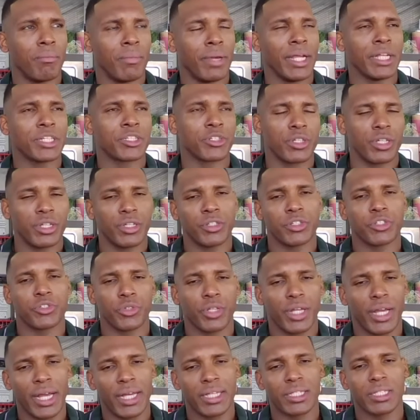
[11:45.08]
major
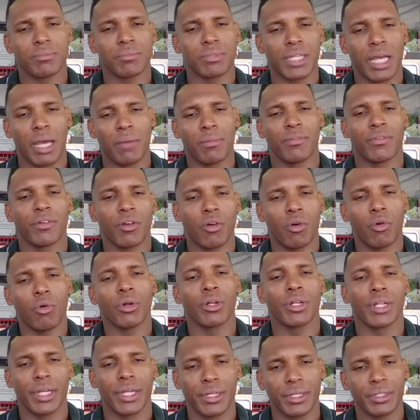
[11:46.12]
industry has some type of a
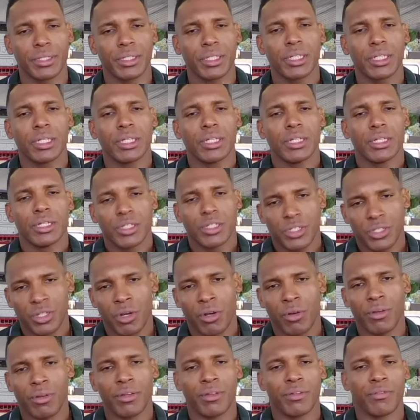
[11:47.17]
coordinator.
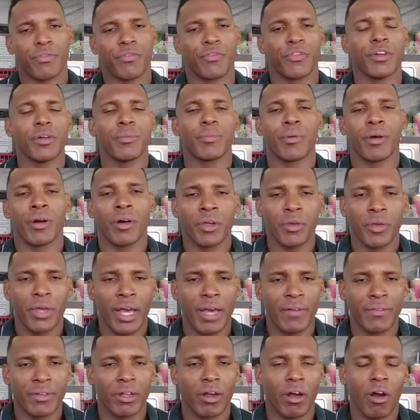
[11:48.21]
So in football,
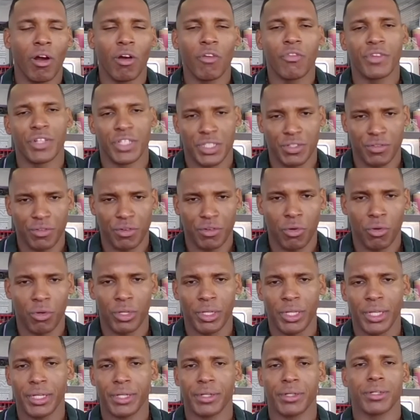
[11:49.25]
you have an offensive
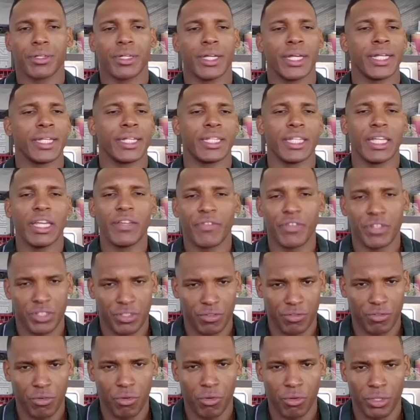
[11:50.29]
coordinator, a
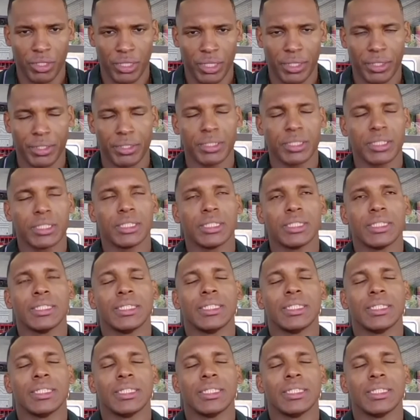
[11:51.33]
defensive coordinator.